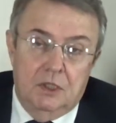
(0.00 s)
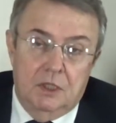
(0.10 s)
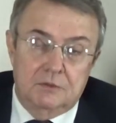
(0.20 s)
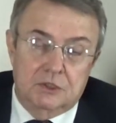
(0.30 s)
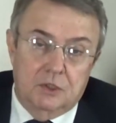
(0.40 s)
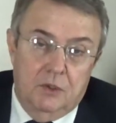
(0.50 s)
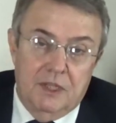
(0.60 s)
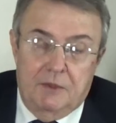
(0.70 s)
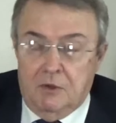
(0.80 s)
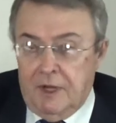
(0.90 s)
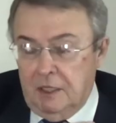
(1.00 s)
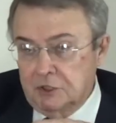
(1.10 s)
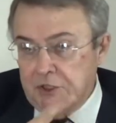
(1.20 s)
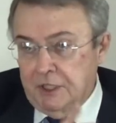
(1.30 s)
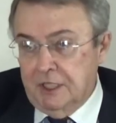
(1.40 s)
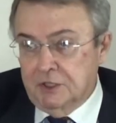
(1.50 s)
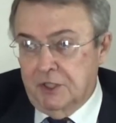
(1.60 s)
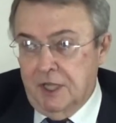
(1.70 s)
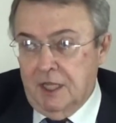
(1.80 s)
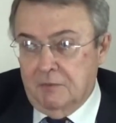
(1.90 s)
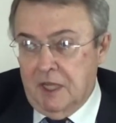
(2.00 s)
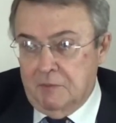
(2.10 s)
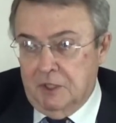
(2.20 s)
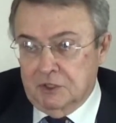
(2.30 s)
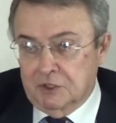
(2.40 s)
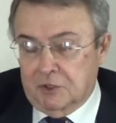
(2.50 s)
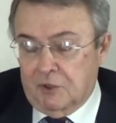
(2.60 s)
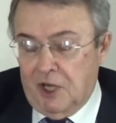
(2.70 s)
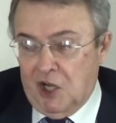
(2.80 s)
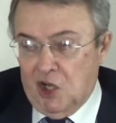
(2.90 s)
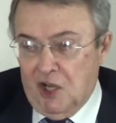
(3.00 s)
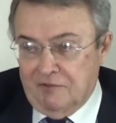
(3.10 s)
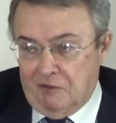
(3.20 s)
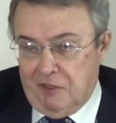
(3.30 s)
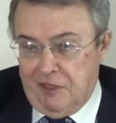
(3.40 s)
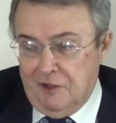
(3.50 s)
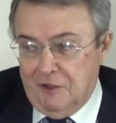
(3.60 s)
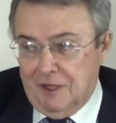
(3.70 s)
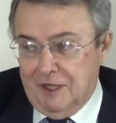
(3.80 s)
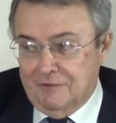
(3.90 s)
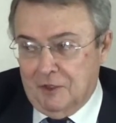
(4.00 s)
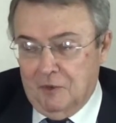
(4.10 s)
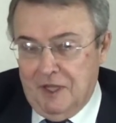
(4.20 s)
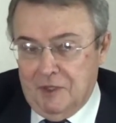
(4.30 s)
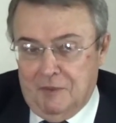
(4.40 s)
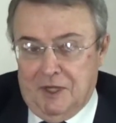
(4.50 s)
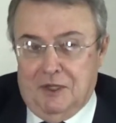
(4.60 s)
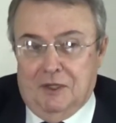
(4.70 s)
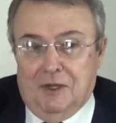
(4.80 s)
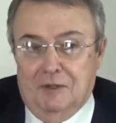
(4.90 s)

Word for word: and I still am. I was just asked today, maybe consider an 11th and I figure, wait a minute here,